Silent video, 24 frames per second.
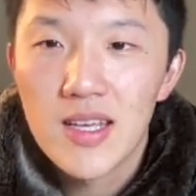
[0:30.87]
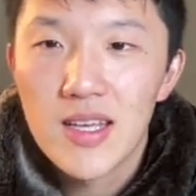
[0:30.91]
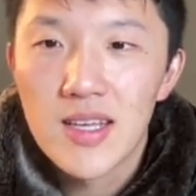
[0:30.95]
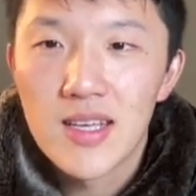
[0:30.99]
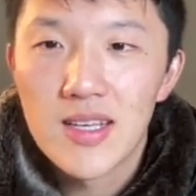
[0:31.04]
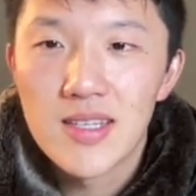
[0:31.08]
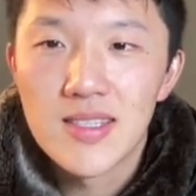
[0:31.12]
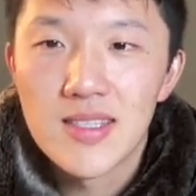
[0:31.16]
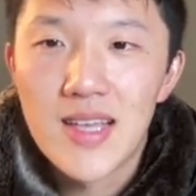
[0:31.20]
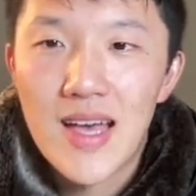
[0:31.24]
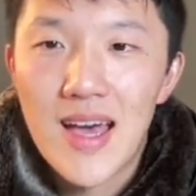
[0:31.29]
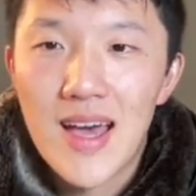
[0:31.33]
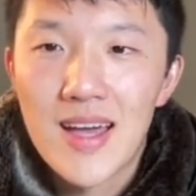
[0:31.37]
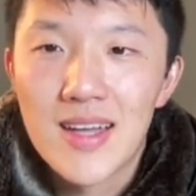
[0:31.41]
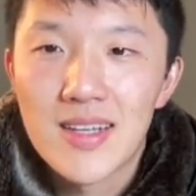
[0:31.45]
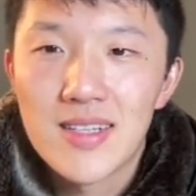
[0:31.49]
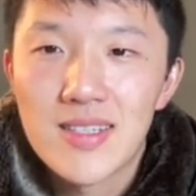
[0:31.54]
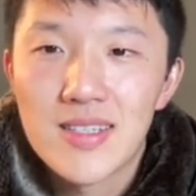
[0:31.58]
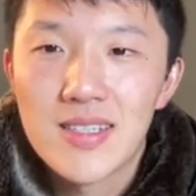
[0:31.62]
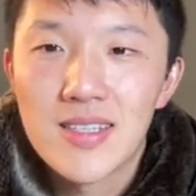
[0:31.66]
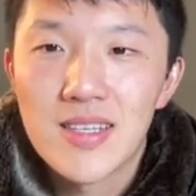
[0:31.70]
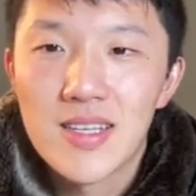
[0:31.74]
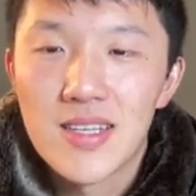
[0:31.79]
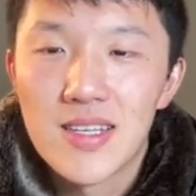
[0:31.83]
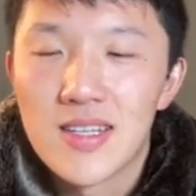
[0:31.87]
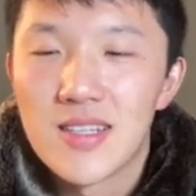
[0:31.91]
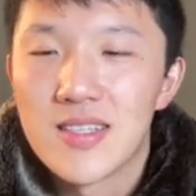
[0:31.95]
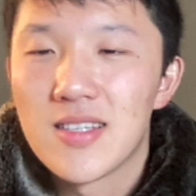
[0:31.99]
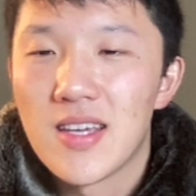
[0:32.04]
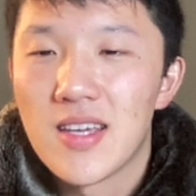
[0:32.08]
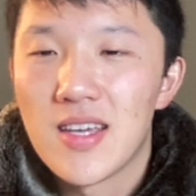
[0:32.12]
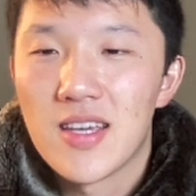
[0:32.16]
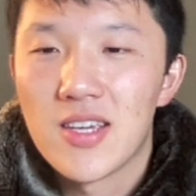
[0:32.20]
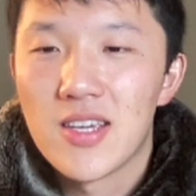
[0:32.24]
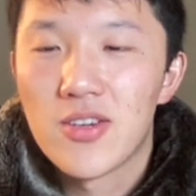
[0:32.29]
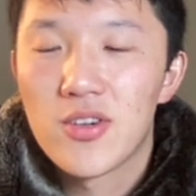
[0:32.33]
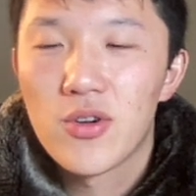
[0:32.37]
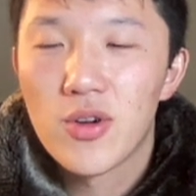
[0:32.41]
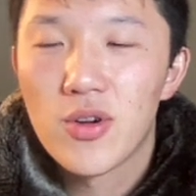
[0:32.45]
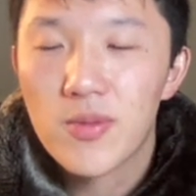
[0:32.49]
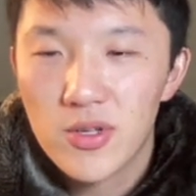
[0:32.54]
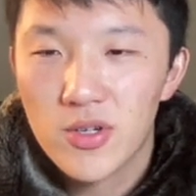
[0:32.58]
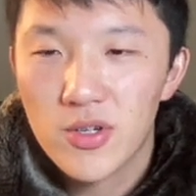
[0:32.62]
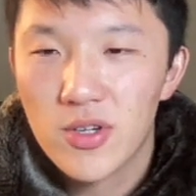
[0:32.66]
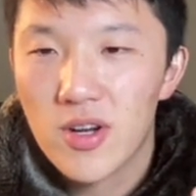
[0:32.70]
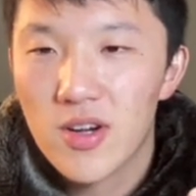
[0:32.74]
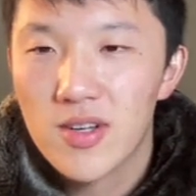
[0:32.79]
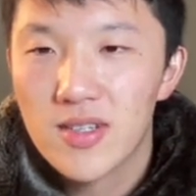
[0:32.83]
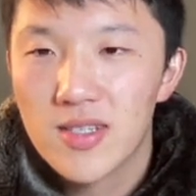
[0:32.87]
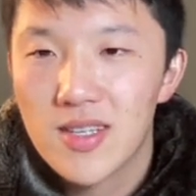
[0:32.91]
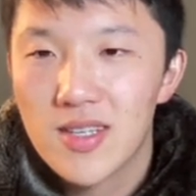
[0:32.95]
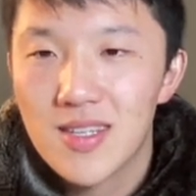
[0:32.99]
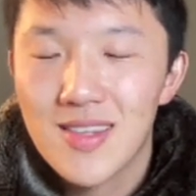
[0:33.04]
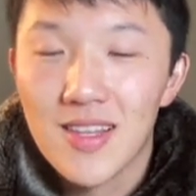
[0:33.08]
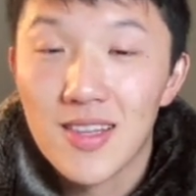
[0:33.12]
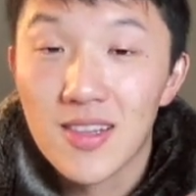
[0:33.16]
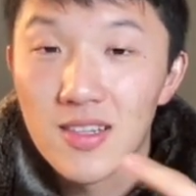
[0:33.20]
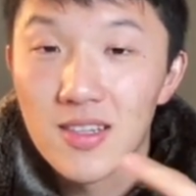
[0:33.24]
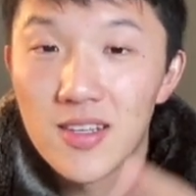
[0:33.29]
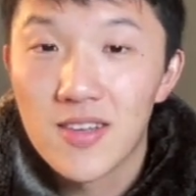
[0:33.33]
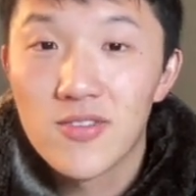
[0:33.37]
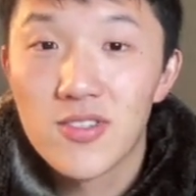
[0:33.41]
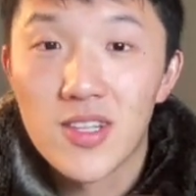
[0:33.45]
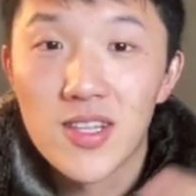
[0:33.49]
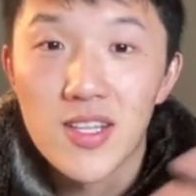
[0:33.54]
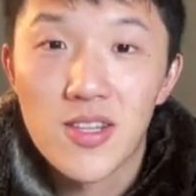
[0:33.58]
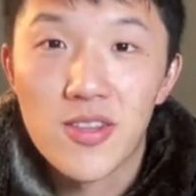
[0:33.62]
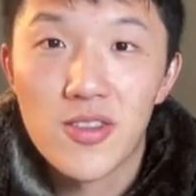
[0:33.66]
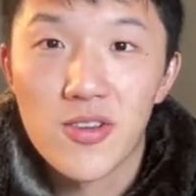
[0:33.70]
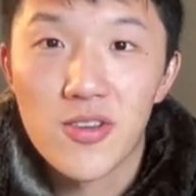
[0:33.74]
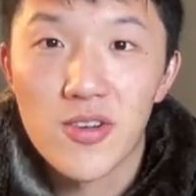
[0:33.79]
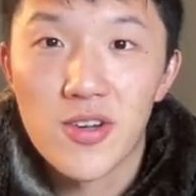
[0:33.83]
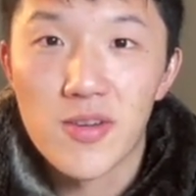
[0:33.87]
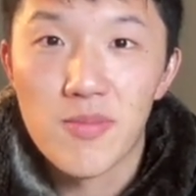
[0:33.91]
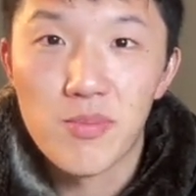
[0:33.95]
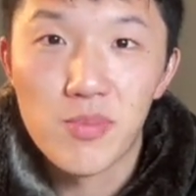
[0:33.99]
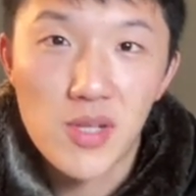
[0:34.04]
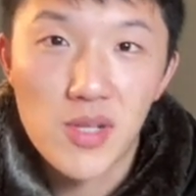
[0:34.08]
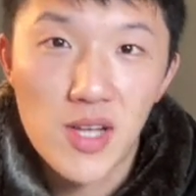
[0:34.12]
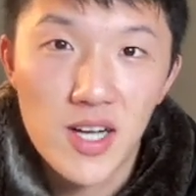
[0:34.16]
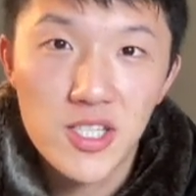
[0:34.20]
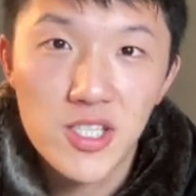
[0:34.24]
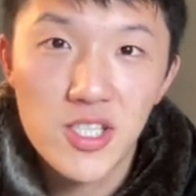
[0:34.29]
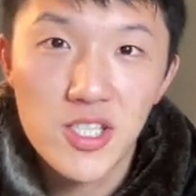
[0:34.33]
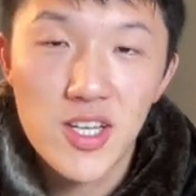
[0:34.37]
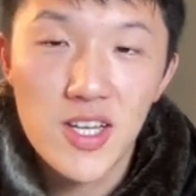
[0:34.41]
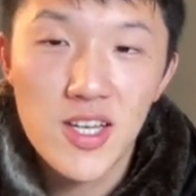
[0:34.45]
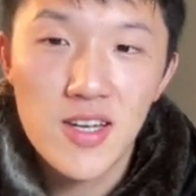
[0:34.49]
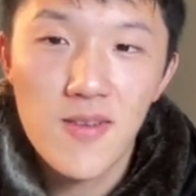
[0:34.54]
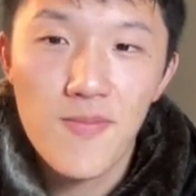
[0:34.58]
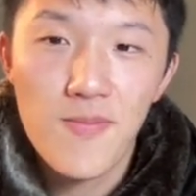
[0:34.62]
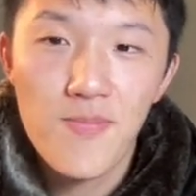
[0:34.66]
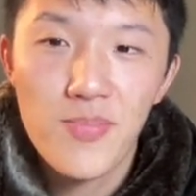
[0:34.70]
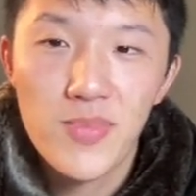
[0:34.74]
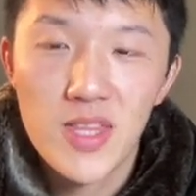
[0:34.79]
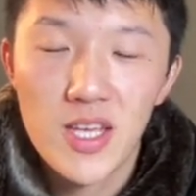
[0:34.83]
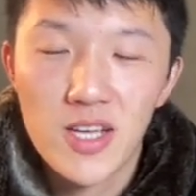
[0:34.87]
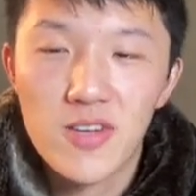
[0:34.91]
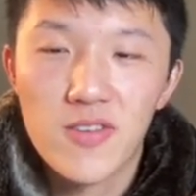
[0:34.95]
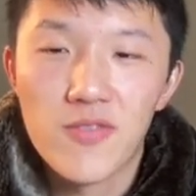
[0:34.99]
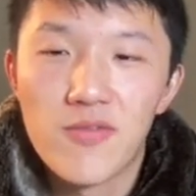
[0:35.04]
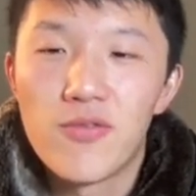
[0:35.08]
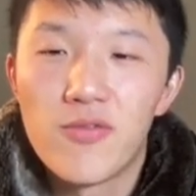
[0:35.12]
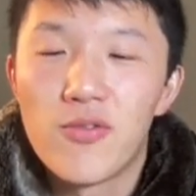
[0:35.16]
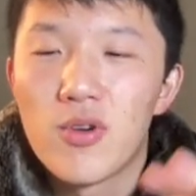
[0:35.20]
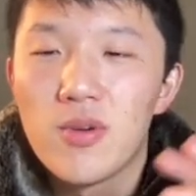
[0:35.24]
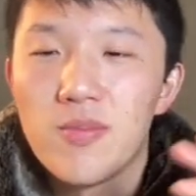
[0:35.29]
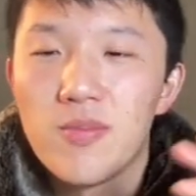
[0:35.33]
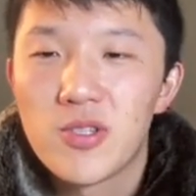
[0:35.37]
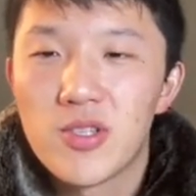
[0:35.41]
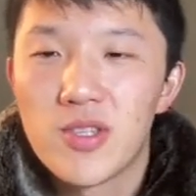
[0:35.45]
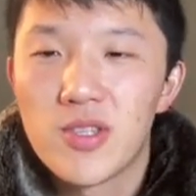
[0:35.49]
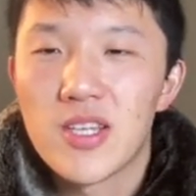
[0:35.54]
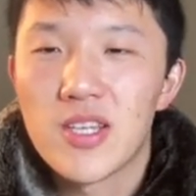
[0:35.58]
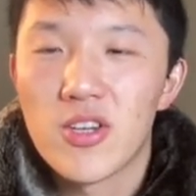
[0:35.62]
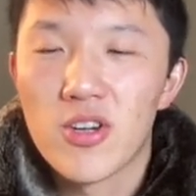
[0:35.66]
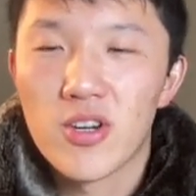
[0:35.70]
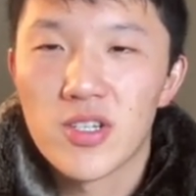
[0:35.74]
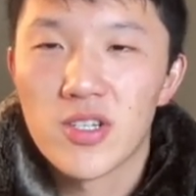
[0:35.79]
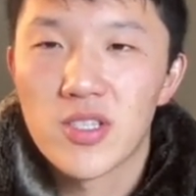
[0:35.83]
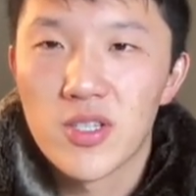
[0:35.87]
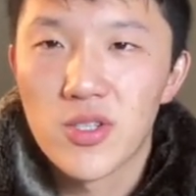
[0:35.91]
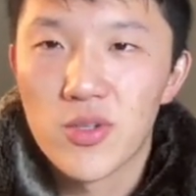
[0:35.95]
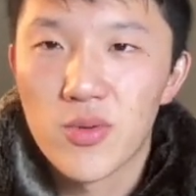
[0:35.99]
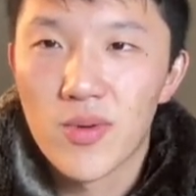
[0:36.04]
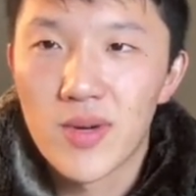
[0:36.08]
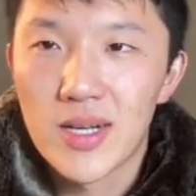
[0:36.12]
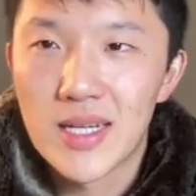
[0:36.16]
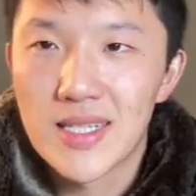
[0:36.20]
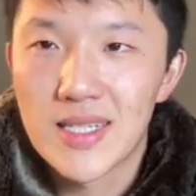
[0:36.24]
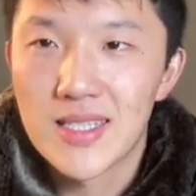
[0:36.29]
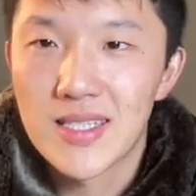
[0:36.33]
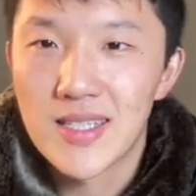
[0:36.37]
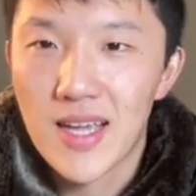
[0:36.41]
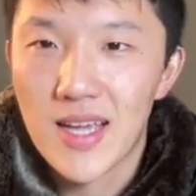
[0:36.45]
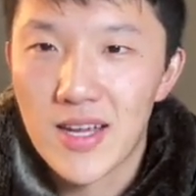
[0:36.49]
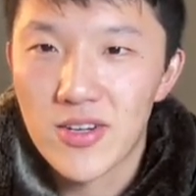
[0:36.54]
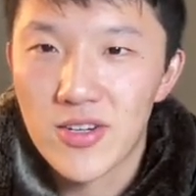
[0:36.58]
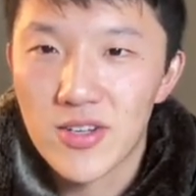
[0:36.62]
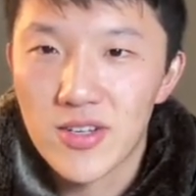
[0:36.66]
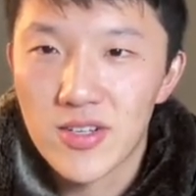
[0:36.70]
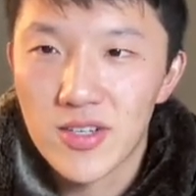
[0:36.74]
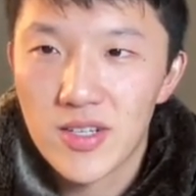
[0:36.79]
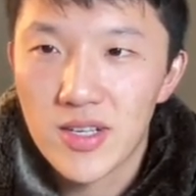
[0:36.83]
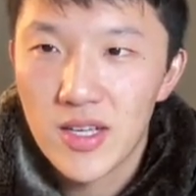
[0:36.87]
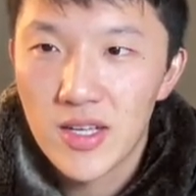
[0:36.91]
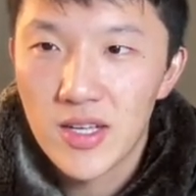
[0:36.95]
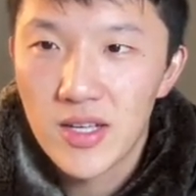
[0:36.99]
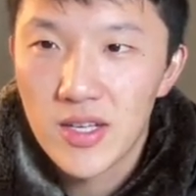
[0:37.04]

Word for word: is that it is a cryptocurrency that lives on the Ethereum blockchain that conforms to the ERC20 standard.